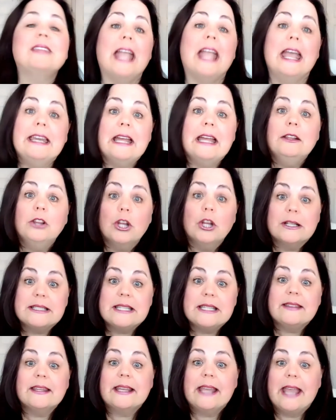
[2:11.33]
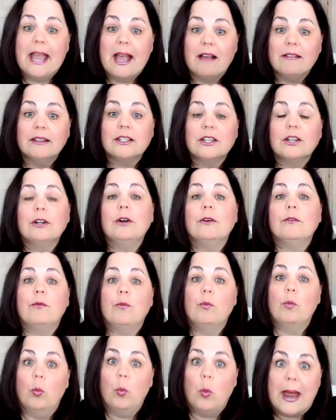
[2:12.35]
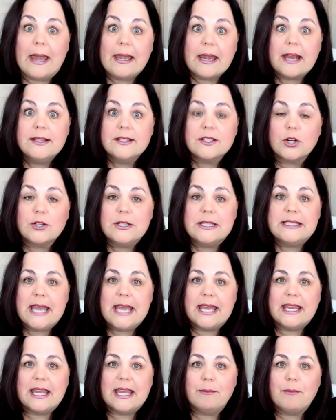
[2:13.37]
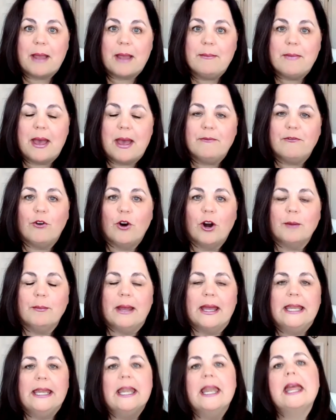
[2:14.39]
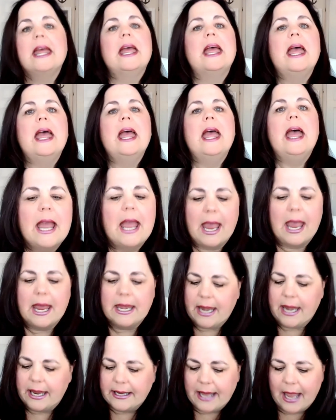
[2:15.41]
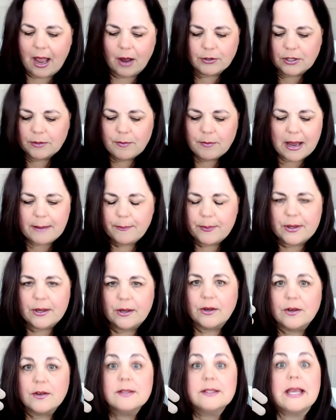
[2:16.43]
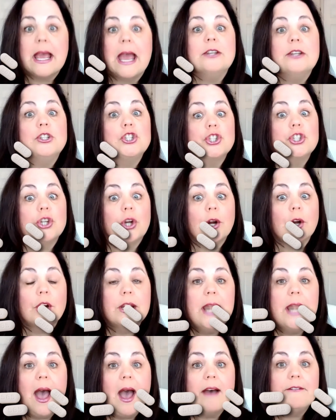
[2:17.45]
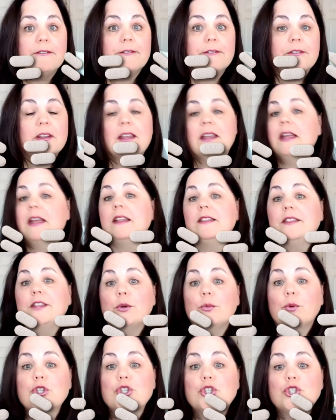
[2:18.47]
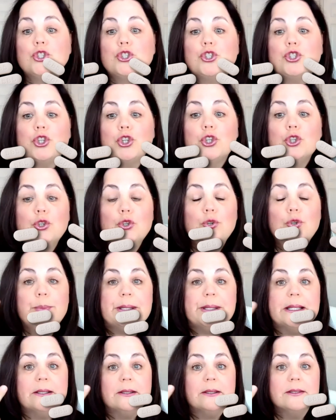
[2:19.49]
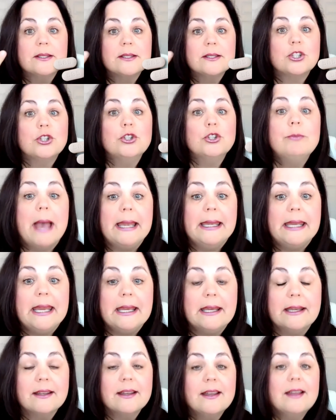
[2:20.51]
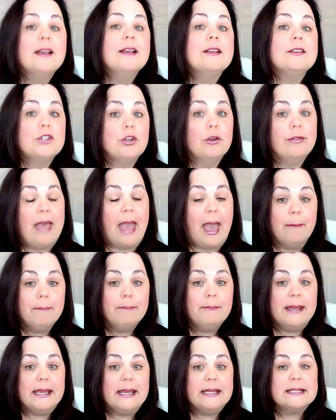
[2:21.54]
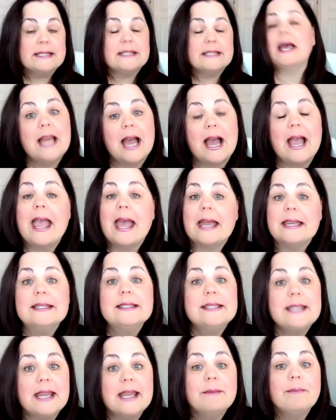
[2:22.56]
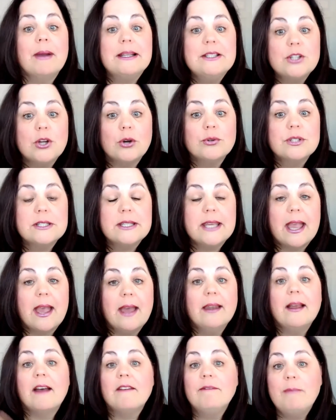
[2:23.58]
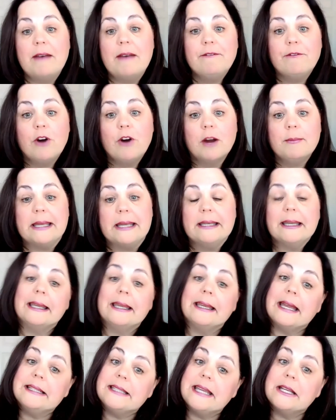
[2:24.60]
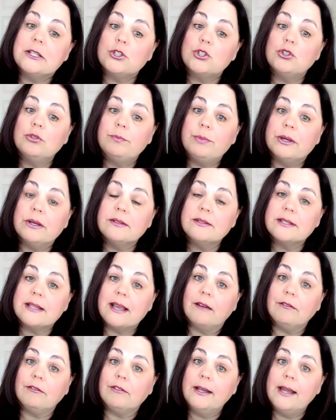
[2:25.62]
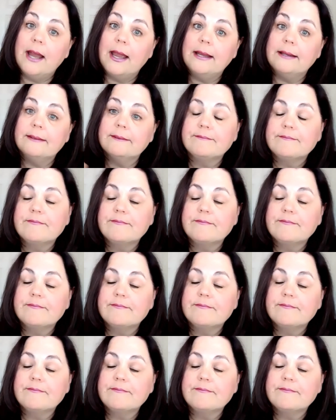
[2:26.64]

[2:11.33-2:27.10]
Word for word: and i looked at the calendar of when i started taking my metformin and i counted my pills and sure enough there was two pills too many so that means I hadn't taken my dose yet of metformin, and I take two pills every night.